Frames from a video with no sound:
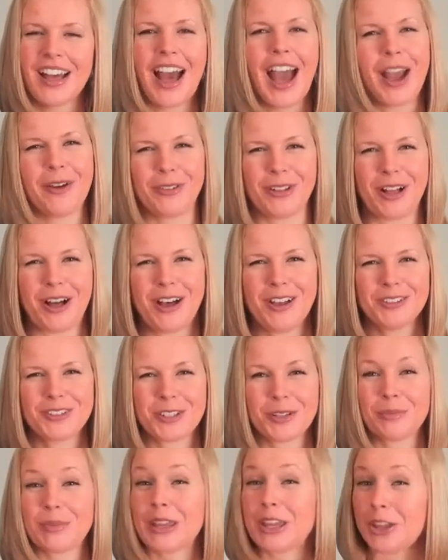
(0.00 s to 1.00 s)
I will
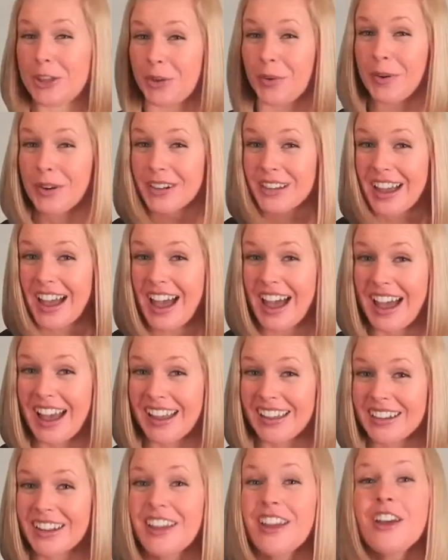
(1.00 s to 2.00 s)
also be your
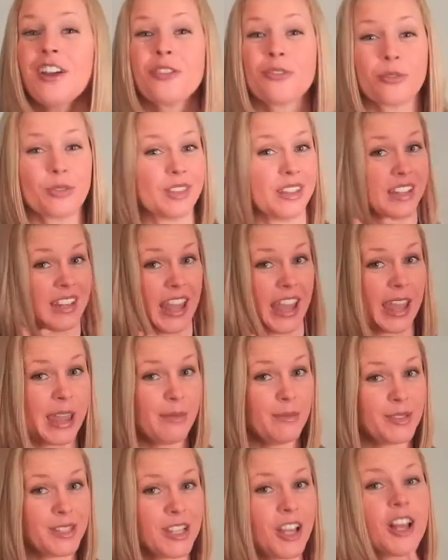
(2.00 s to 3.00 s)
guide through the
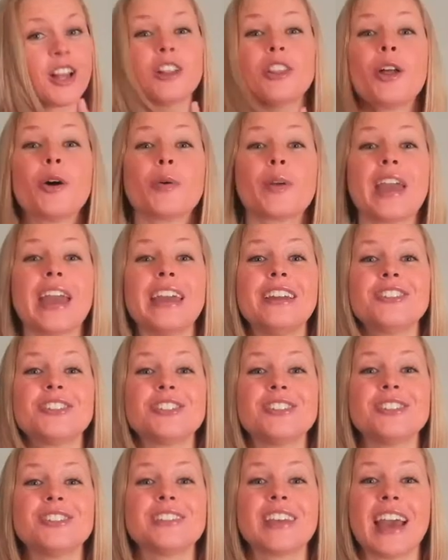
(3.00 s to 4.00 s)
names,
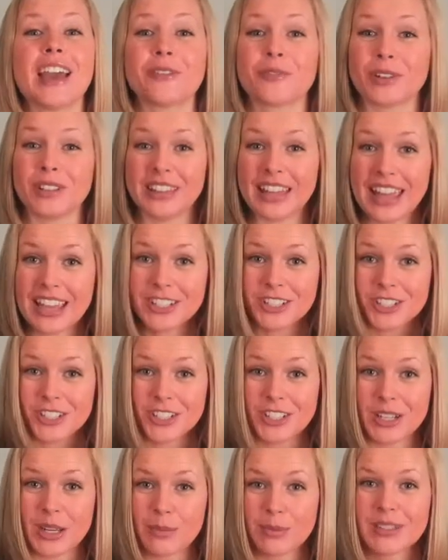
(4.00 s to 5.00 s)
locations, and
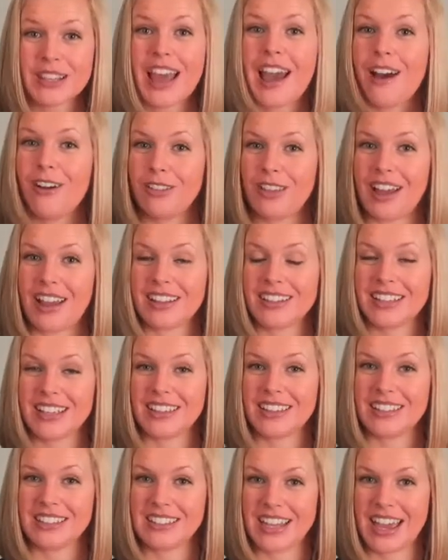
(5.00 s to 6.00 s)
relationships outlined
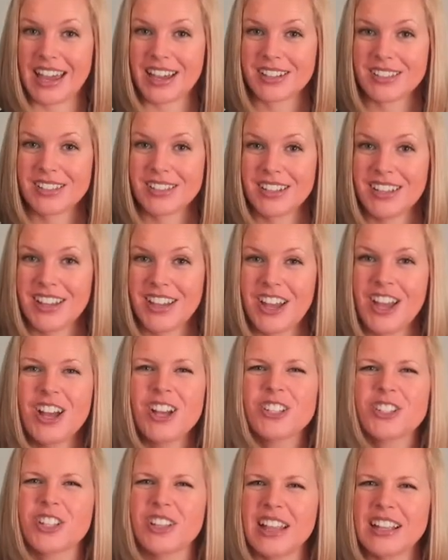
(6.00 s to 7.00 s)
in the text.
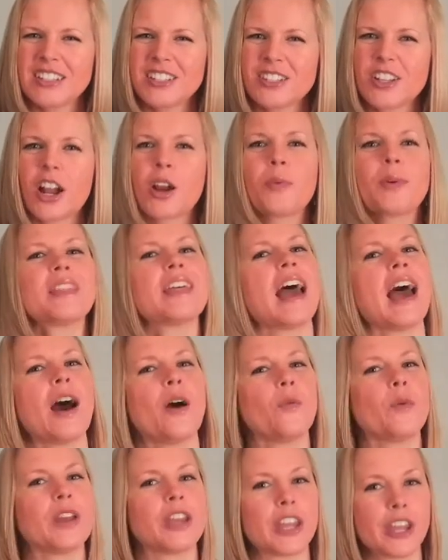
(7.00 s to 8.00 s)
So let's start with
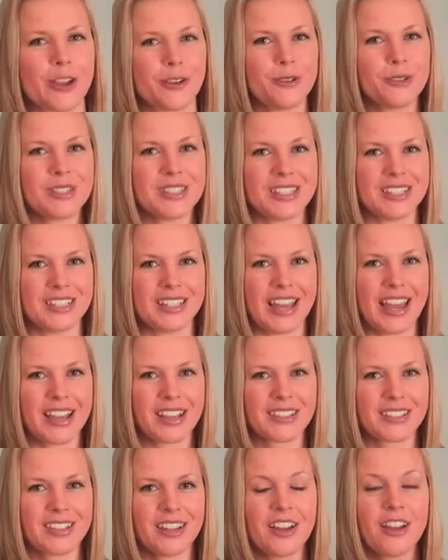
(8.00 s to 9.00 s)
how we use the
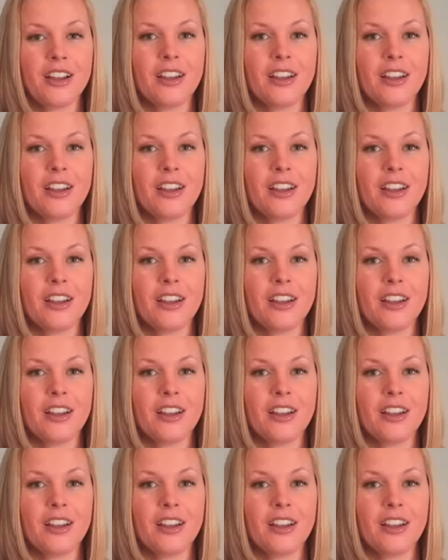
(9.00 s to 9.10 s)
text.